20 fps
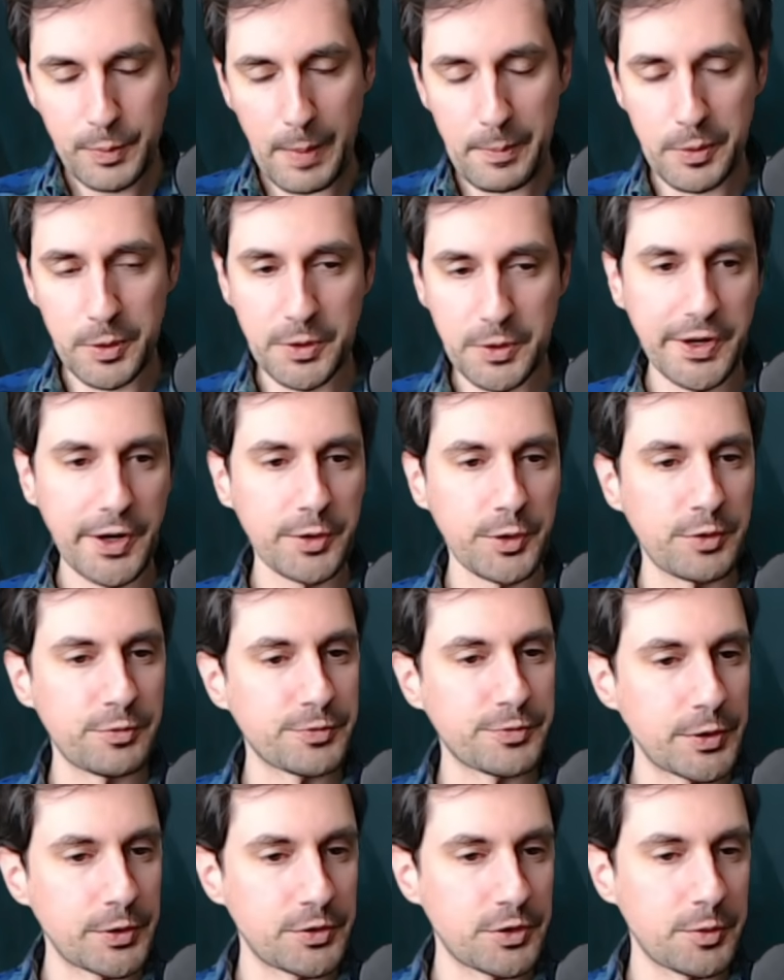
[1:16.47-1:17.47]
Remember,
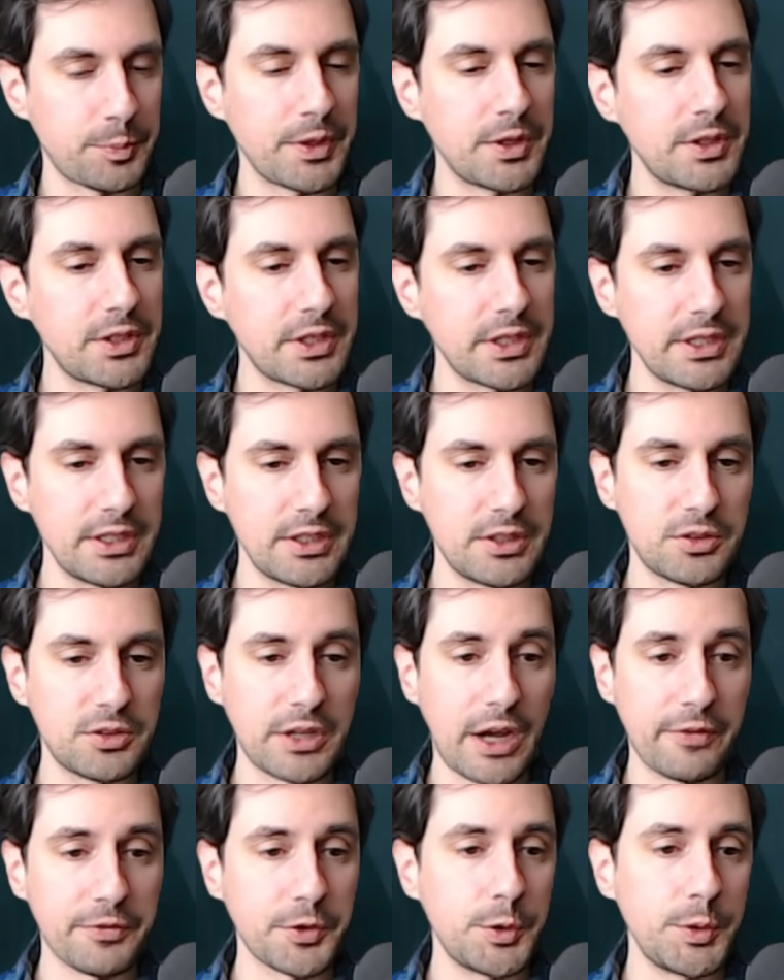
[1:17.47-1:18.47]
Carolyn Fern's ability
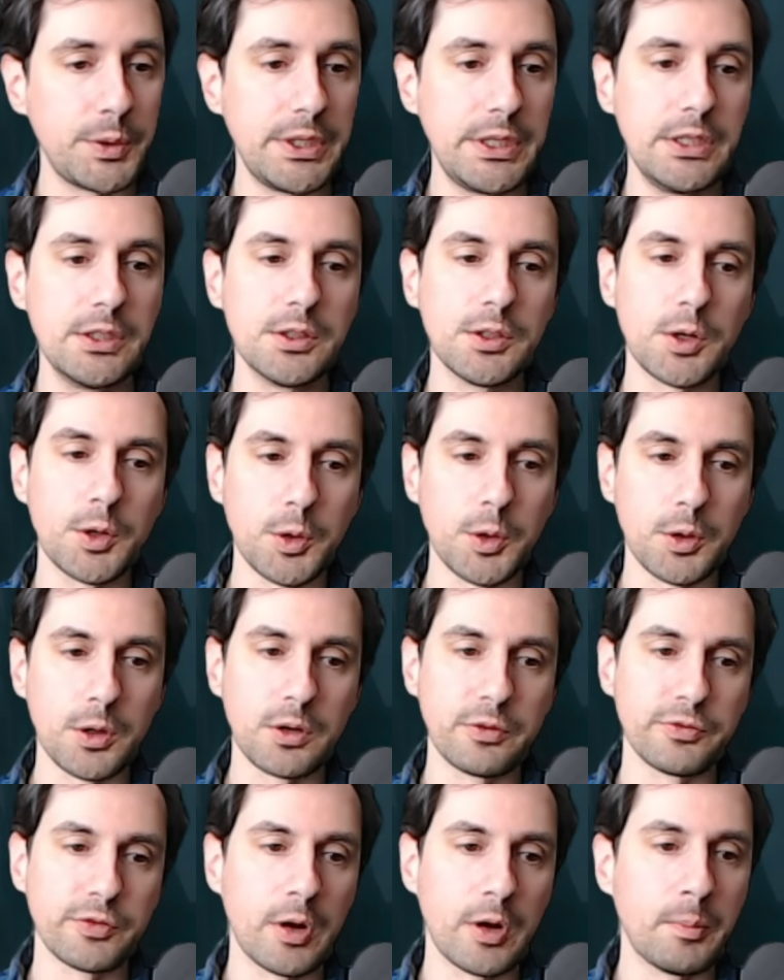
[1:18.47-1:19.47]
is after you heal
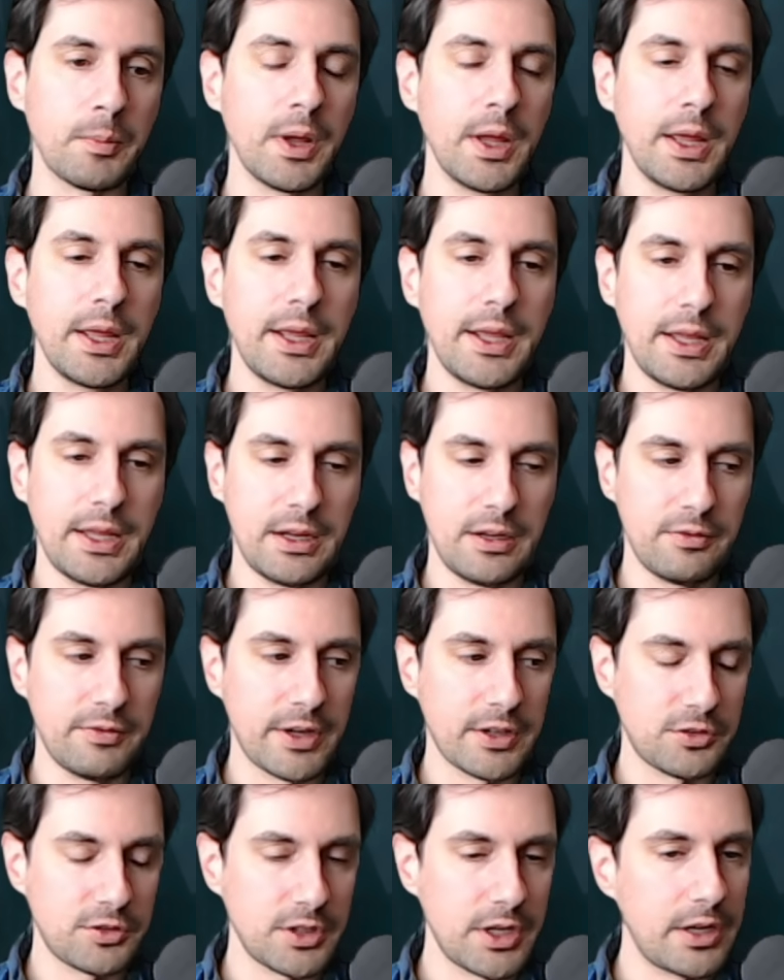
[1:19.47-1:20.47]
horror from an
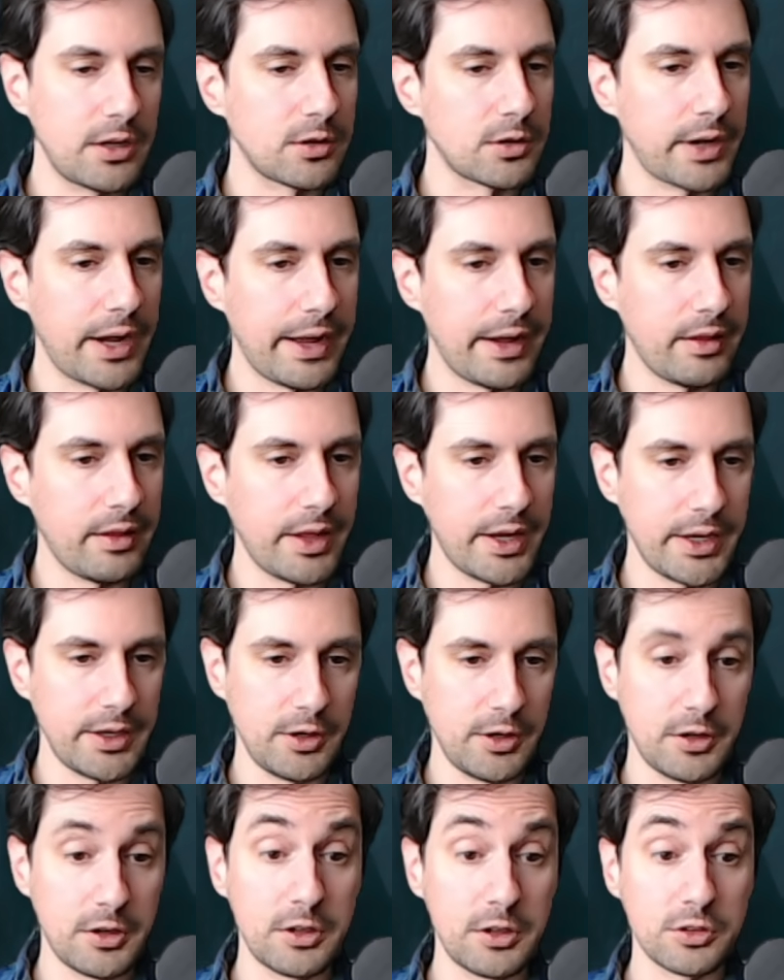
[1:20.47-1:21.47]
investigator or ally,
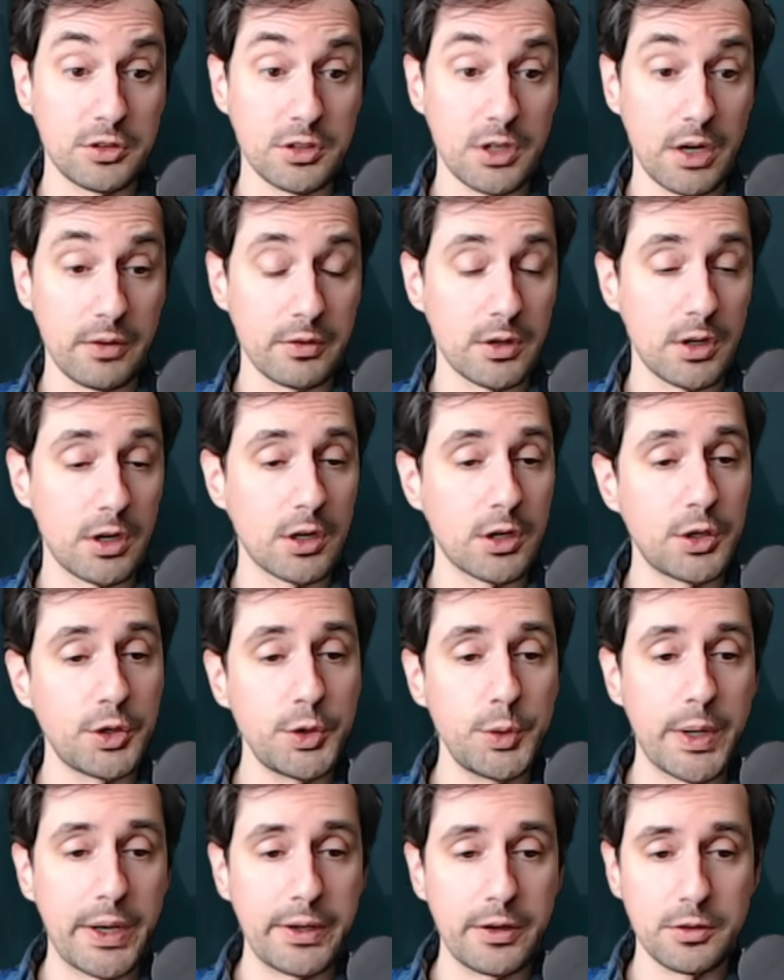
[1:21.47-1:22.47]
you get to discover a
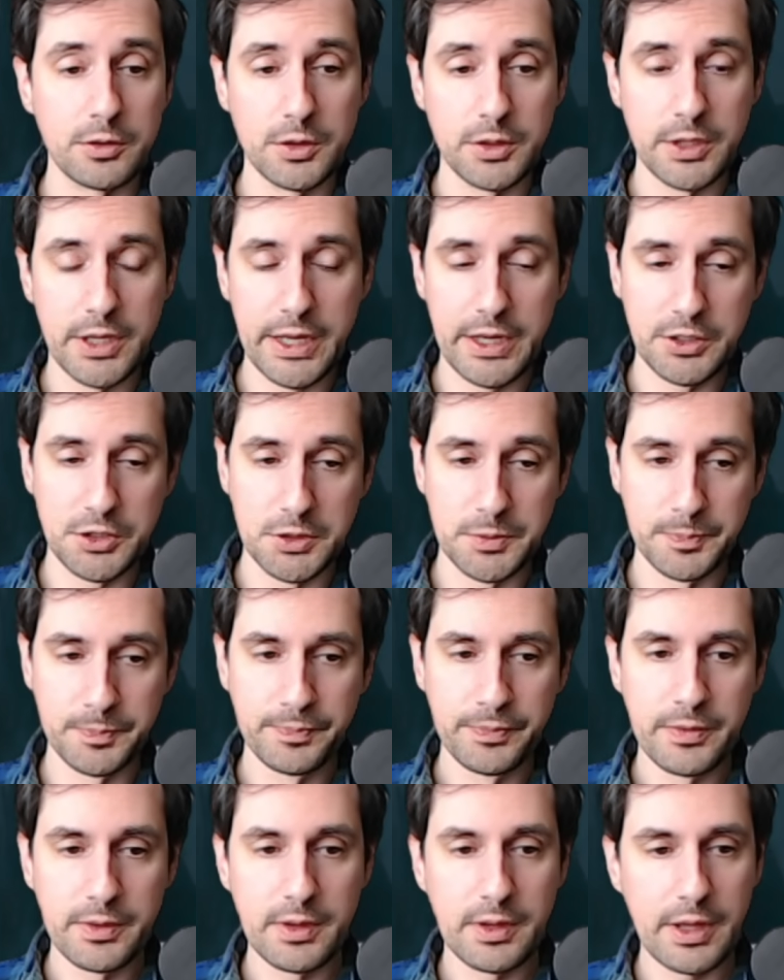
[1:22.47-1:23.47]
clue at your location.
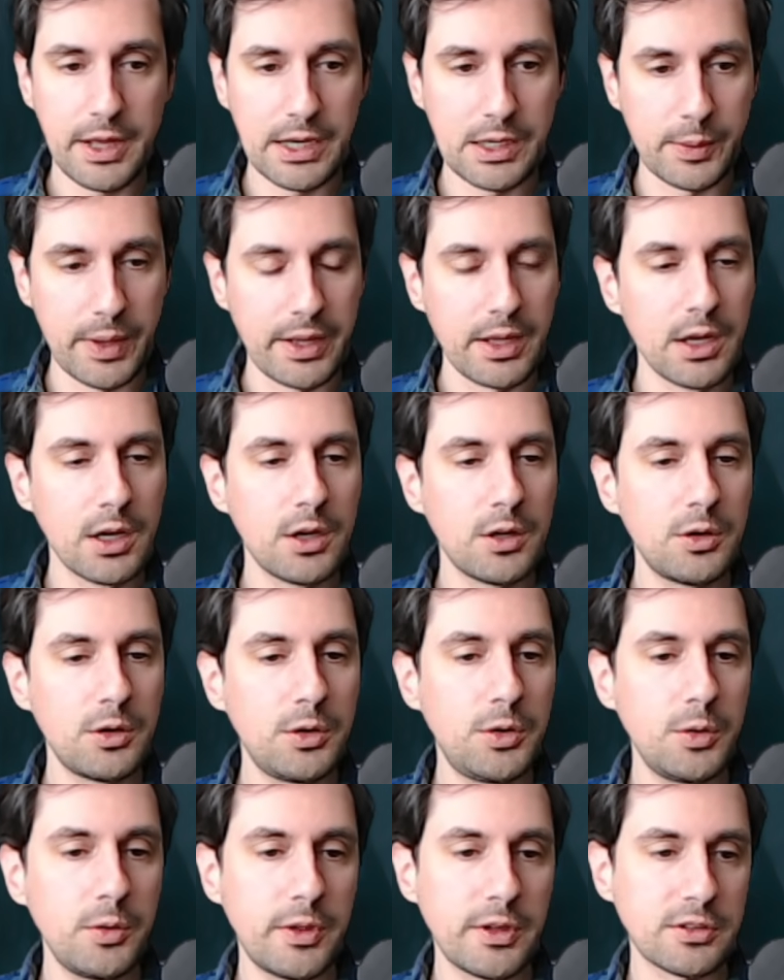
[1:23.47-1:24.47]
Anyway,
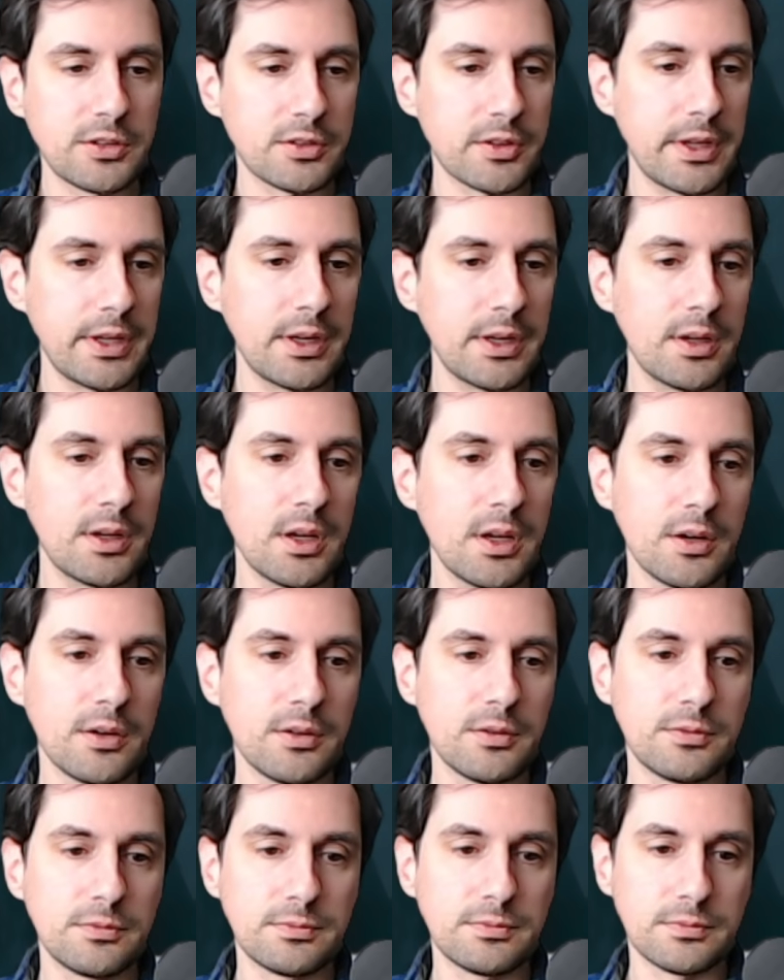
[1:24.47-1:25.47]
do this thing
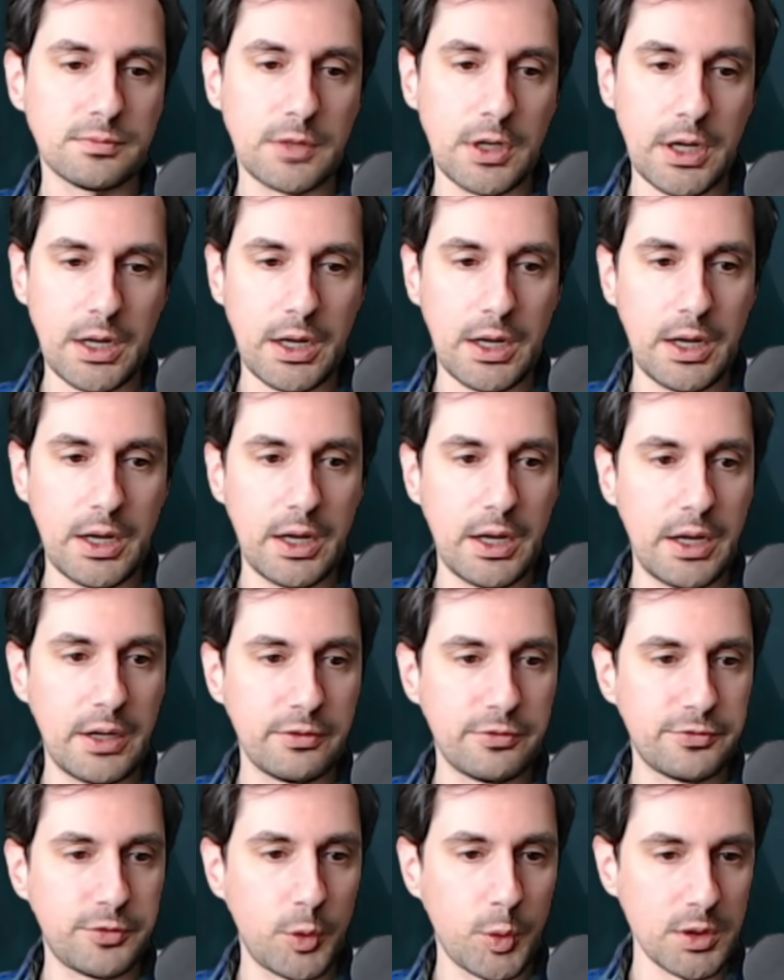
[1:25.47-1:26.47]

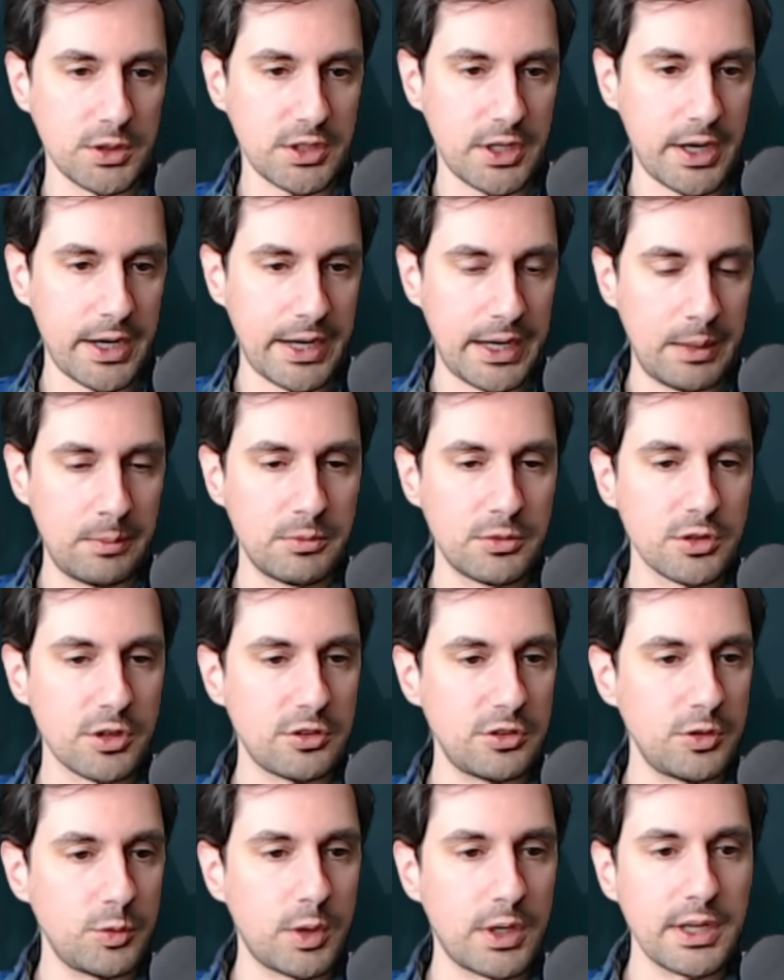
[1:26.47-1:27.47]
4 times
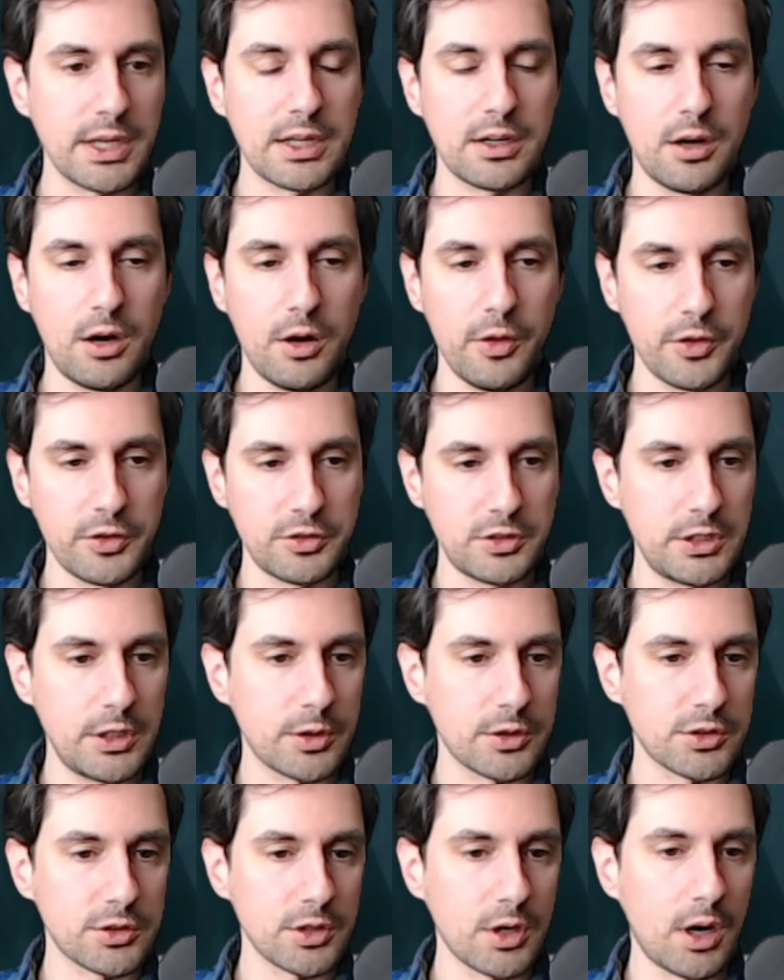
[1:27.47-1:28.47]
because you want to get all the
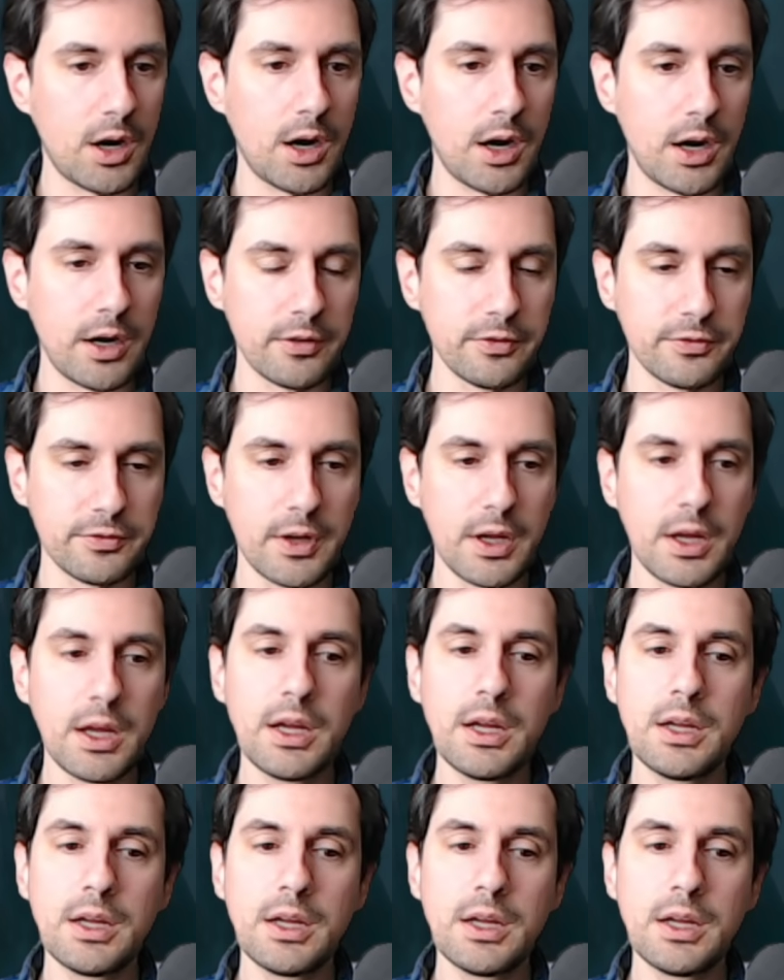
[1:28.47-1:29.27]
secrets off.